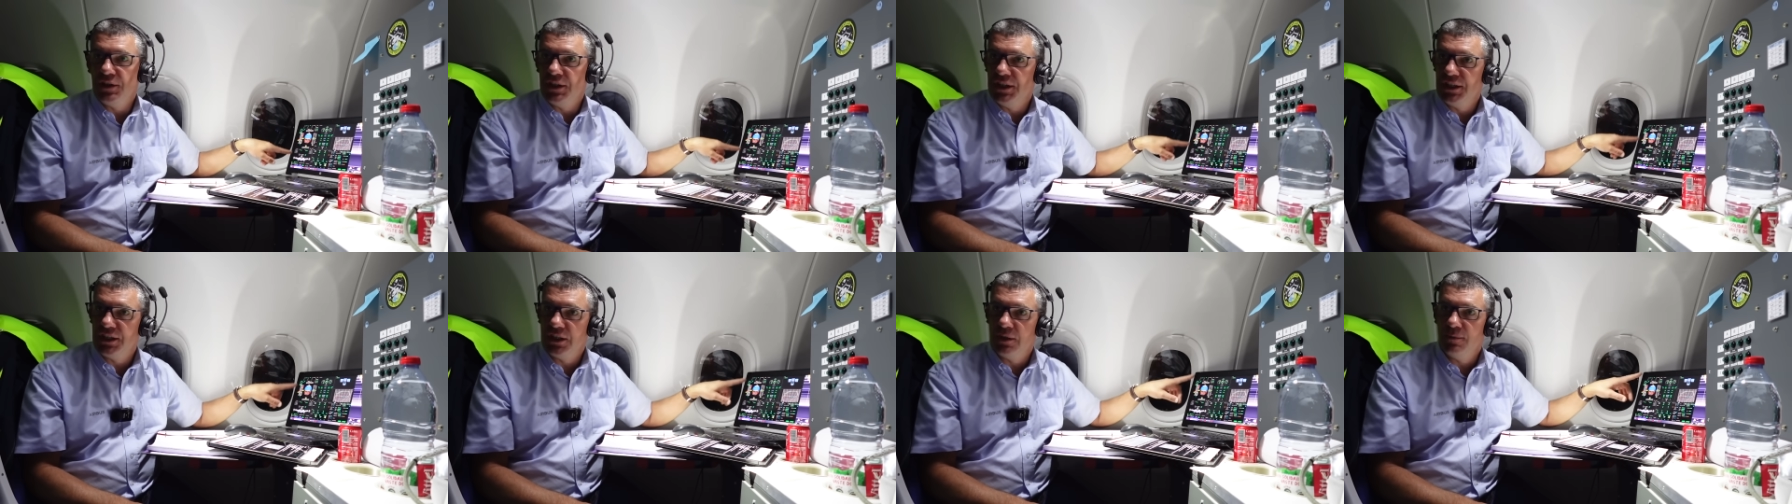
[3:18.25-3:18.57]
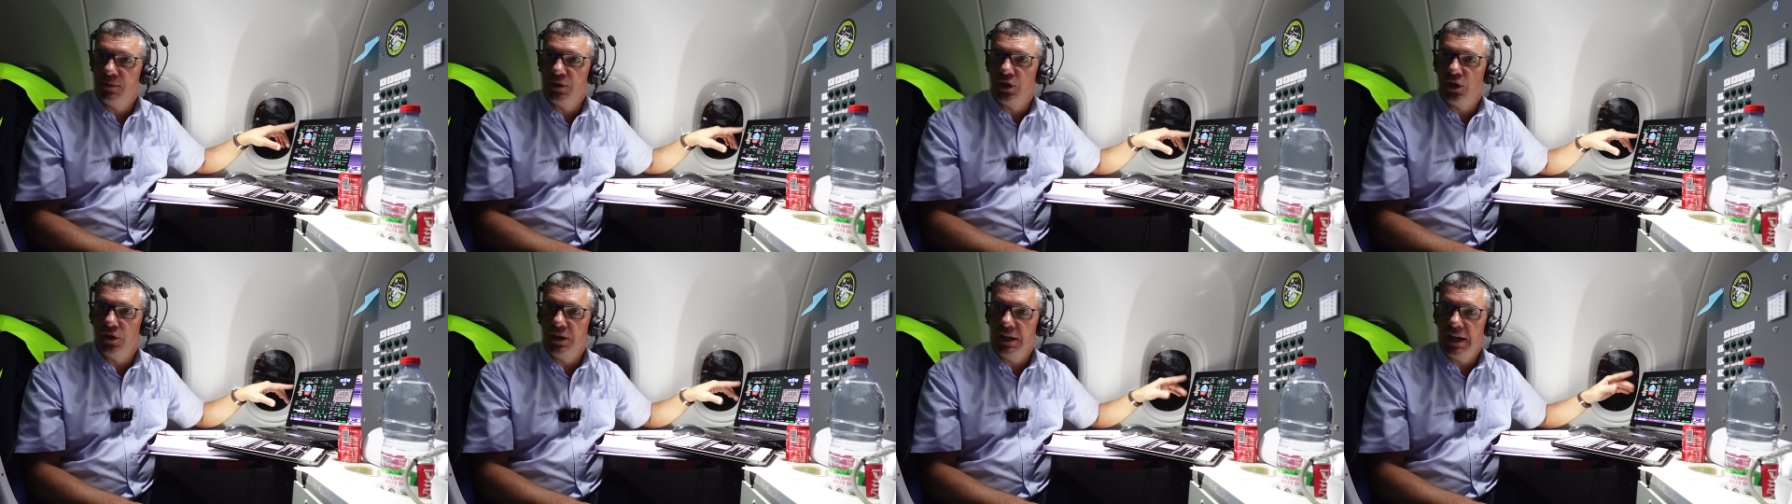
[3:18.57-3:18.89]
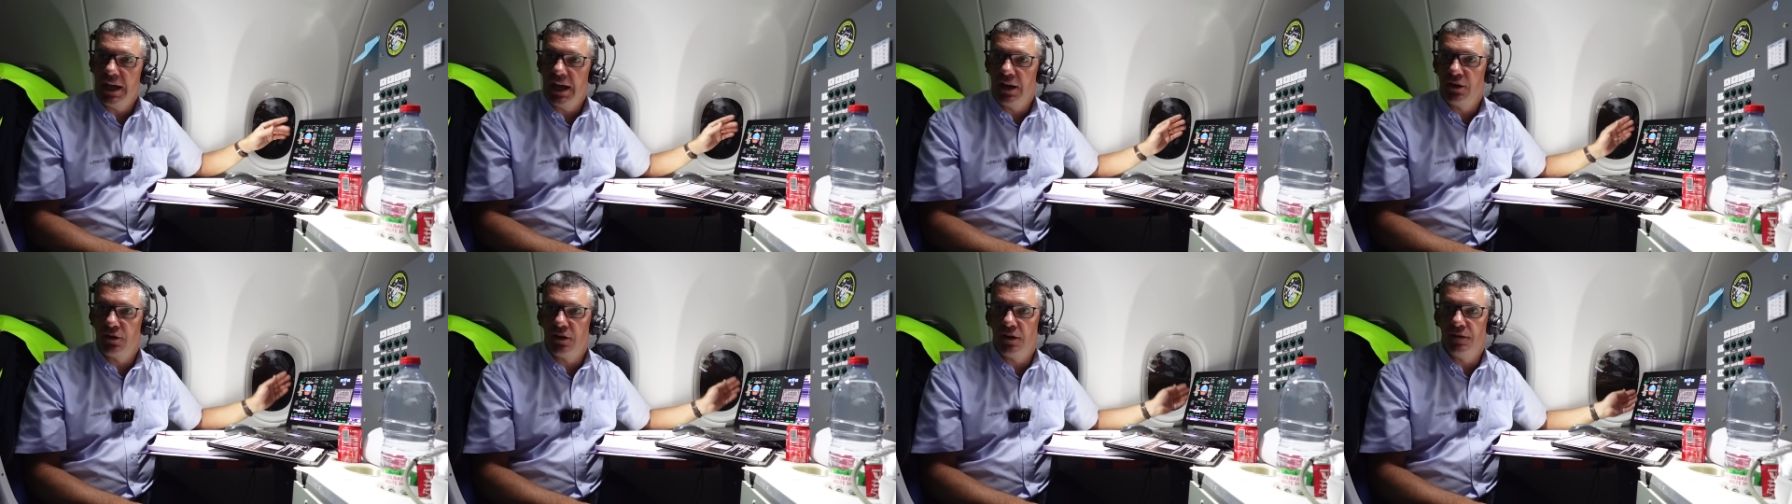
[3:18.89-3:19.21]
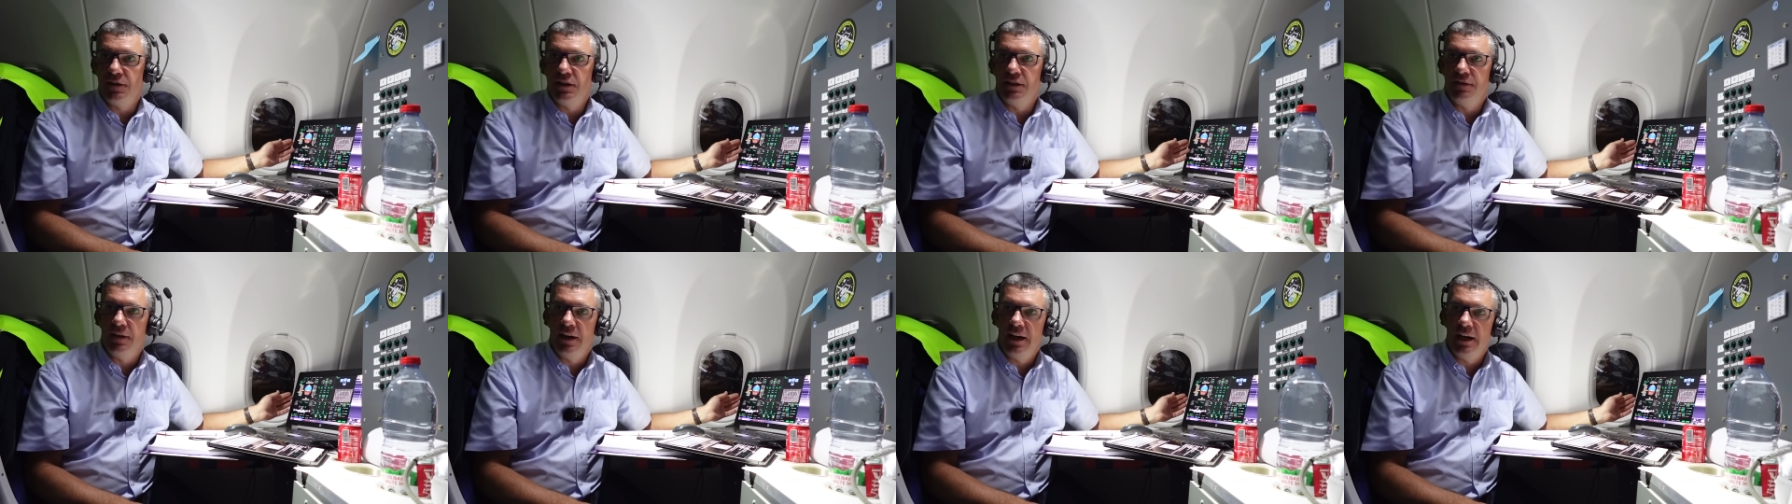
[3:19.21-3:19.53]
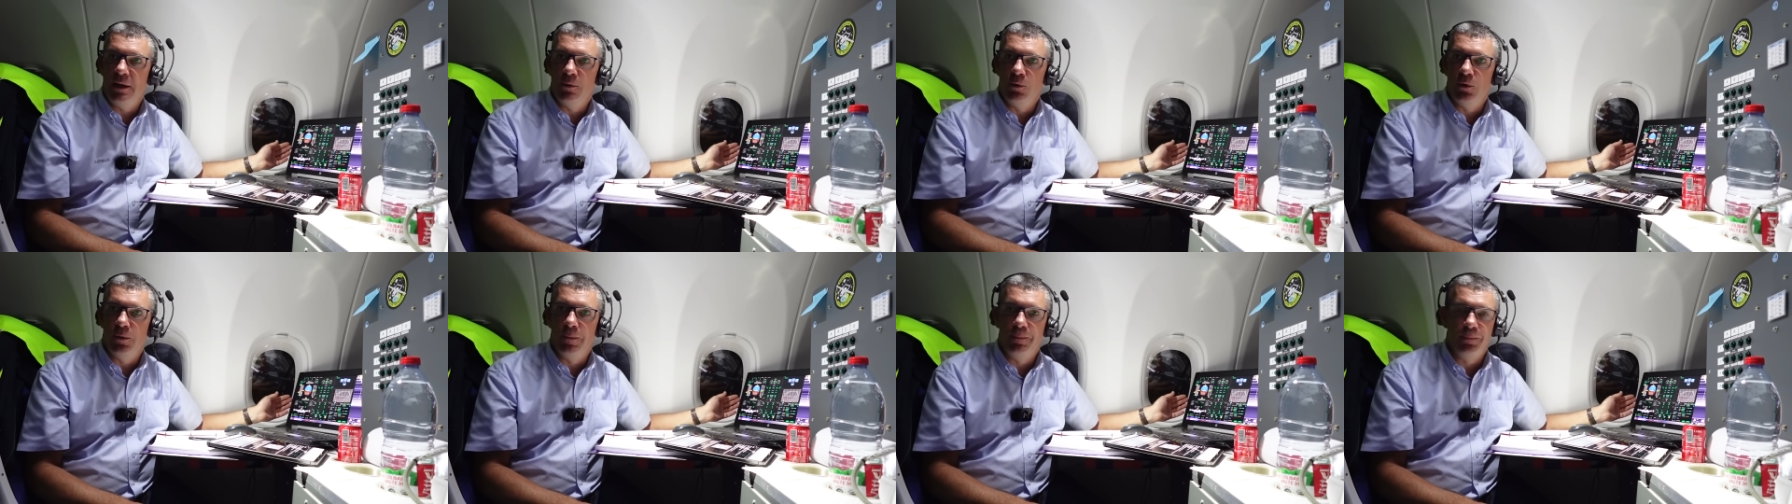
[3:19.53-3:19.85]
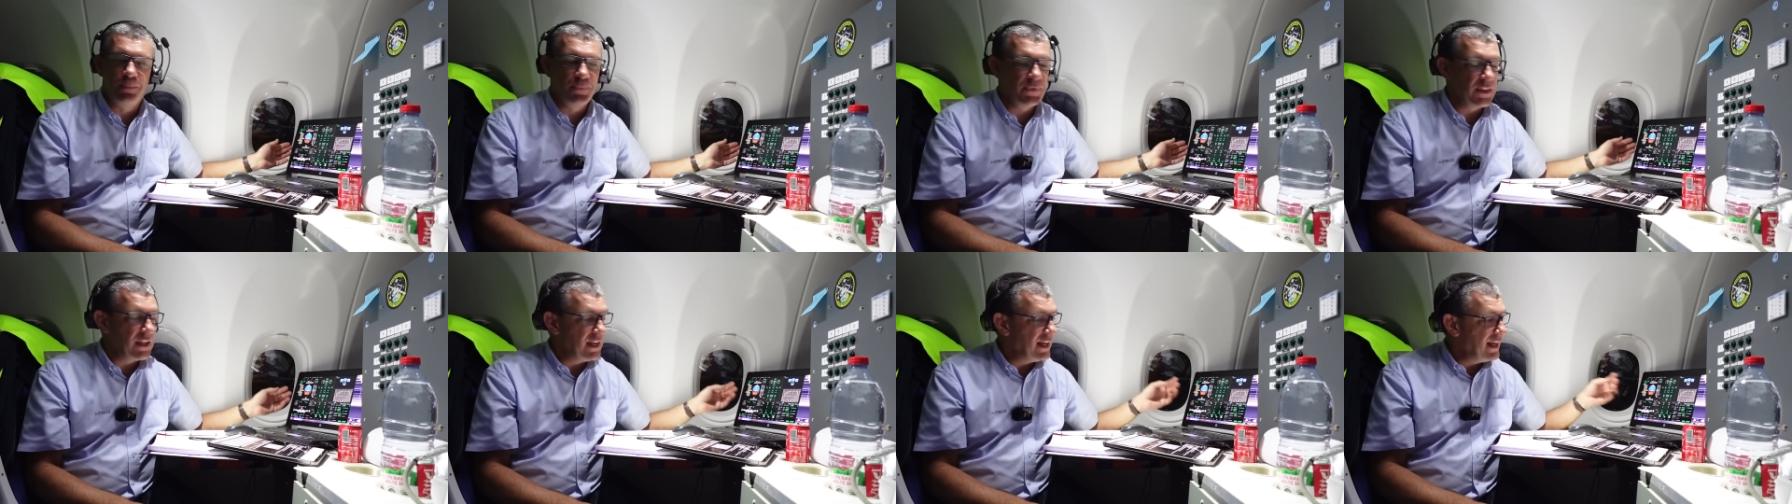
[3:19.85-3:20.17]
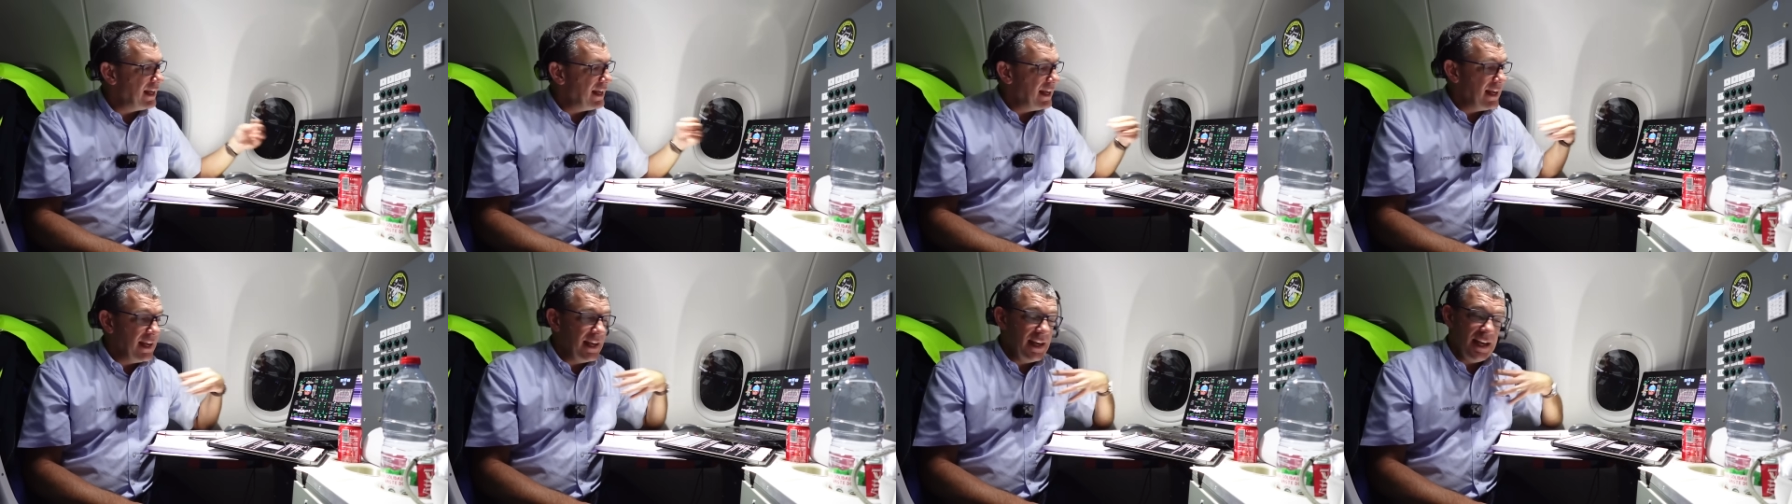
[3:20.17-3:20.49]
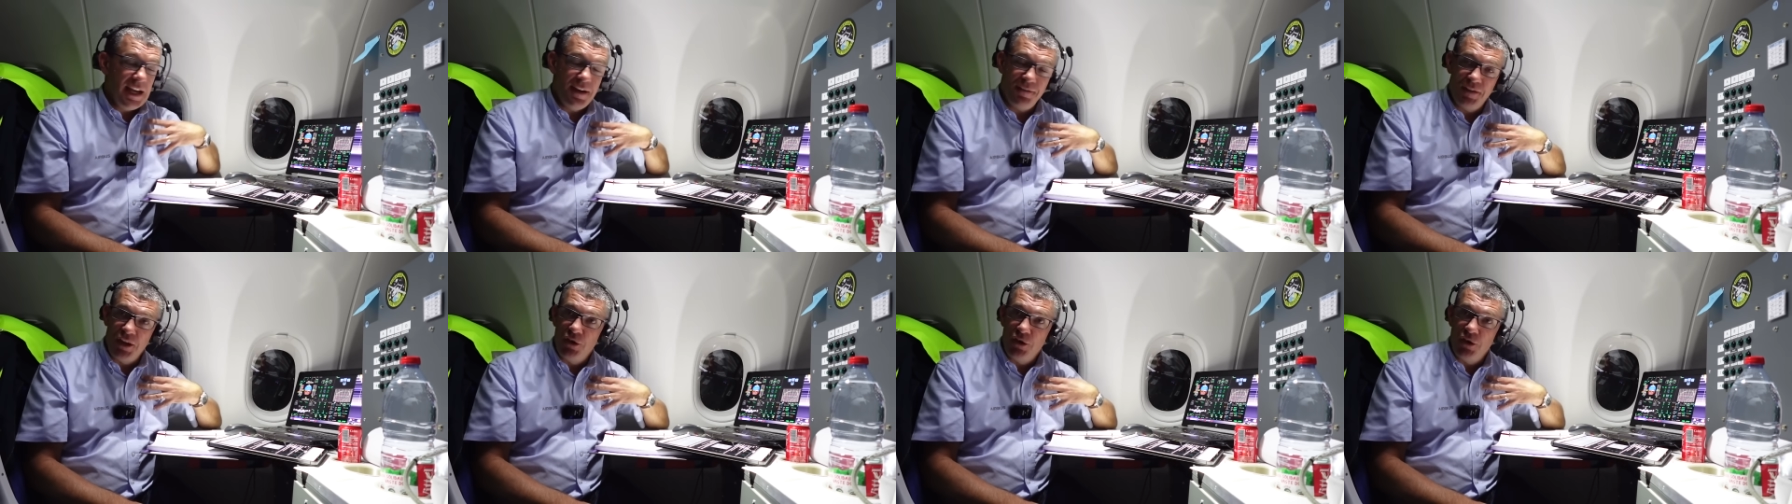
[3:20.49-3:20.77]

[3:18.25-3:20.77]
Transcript: systems on the aircraft available. If